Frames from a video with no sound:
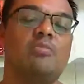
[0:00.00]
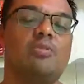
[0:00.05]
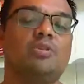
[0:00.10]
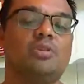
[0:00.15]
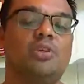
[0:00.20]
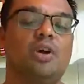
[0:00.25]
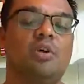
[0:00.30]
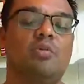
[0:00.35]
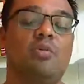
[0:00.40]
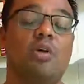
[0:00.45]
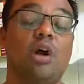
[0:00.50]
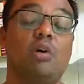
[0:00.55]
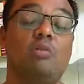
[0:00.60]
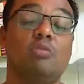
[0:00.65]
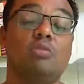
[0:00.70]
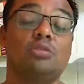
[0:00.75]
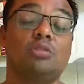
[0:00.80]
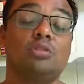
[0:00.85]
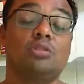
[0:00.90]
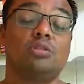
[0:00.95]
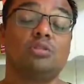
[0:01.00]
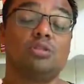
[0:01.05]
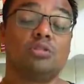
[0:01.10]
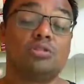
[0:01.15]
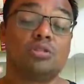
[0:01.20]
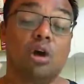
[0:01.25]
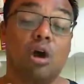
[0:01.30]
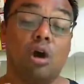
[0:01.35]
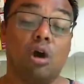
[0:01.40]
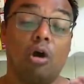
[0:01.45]
But you know what? It was
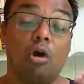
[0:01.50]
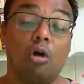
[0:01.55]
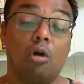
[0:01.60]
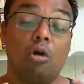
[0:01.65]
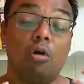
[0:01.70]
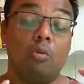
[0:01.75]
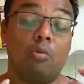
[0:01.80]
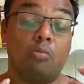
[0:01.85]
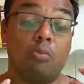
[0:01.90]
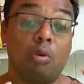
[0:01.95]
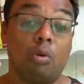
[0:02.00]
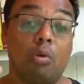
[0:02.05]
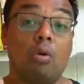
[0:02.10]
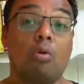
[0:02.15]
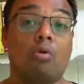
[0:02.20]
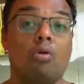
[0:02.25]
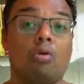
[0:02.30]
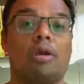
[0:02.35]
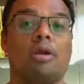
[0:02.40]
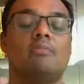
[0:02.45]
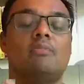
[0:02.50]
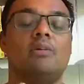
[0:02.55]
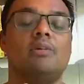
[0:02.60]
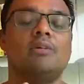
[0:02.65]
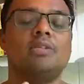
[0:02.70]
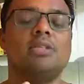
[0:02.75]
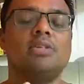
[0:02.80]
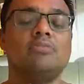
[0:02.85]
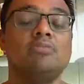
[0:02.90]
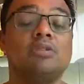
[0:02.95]
so boring
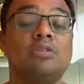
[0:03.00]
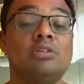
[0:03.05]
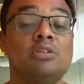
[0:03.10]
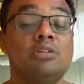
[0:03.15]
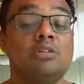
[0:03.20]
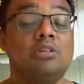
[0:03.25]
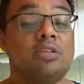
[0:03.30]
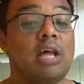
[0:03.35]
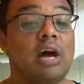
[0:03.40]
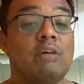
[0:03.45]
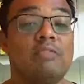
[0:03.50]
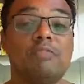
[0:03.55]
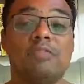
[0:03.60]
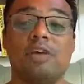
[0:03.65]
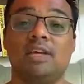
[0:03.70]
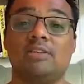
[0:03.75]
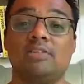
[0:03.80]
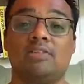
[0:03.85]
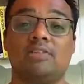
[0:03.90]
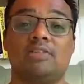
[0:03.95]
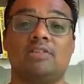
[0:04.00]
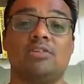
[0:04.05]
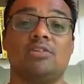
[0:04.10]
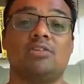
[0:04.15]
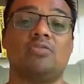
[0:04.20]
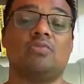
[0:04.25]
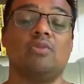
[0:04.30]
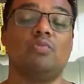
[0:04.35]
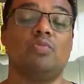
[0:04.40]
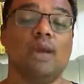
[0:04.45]
because there was nothing to
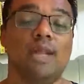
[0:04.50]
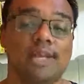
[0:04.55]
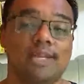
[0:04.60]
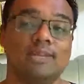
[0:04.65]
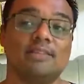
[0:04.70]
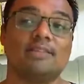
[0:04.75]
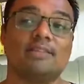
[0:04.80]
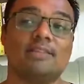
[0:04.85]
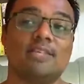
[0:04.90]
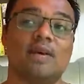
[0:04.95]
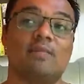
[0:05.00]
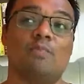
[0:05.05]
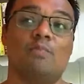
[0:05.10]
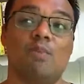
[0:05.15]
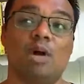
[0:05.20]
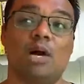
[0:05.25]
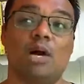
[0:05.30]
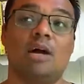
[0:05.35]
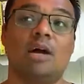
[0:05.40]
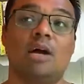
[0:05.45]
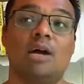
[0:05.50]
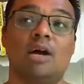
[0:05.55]
do. We went in December